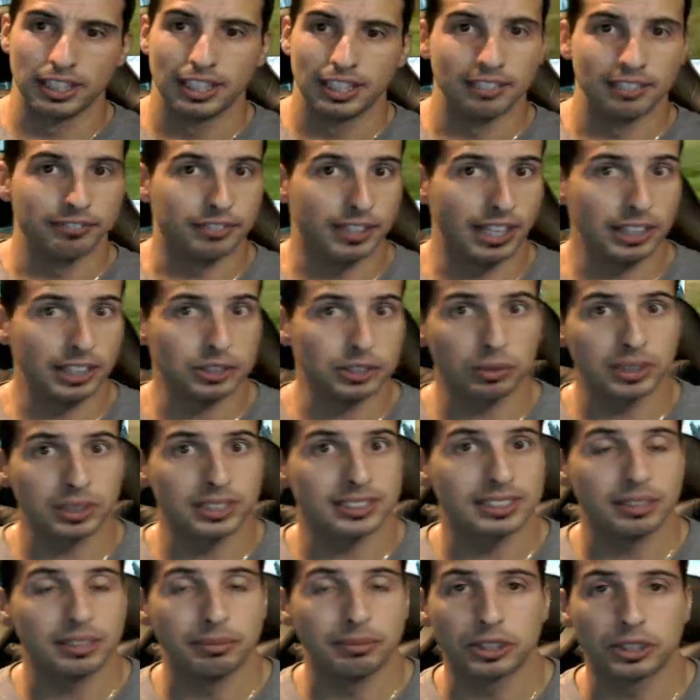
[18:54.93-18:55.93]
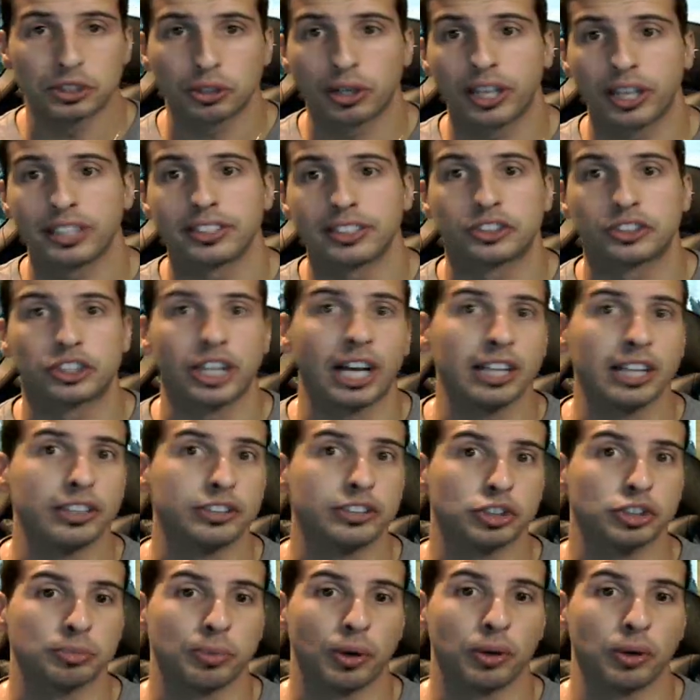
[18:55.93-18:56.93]
If you guys want to see me try the
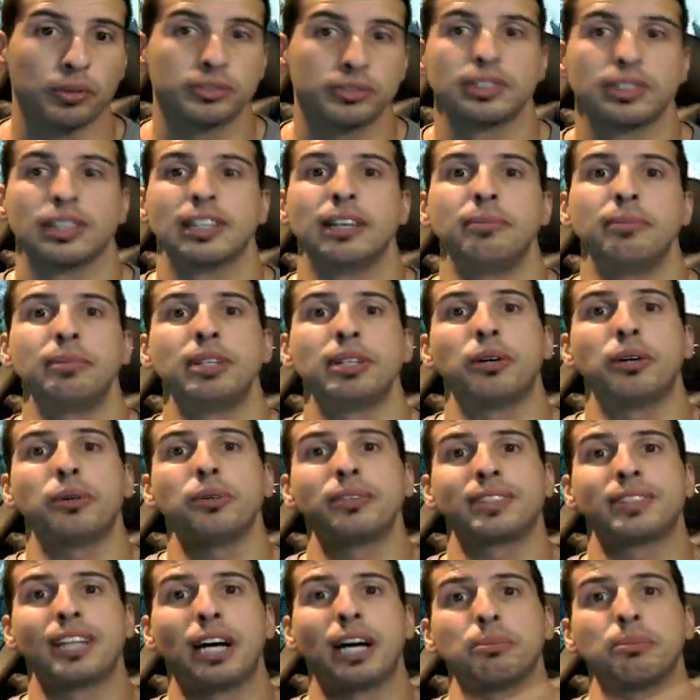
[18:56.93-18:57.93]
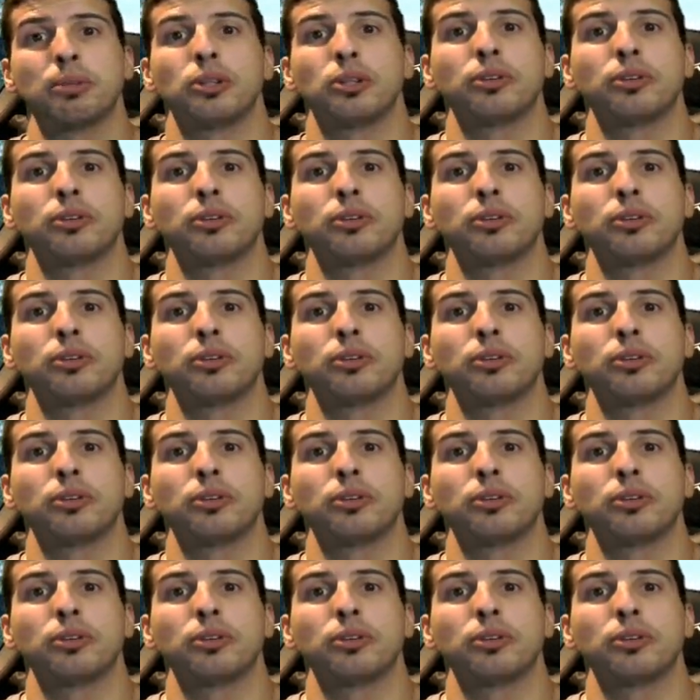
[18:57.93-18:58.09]
challenge mode, let me know down below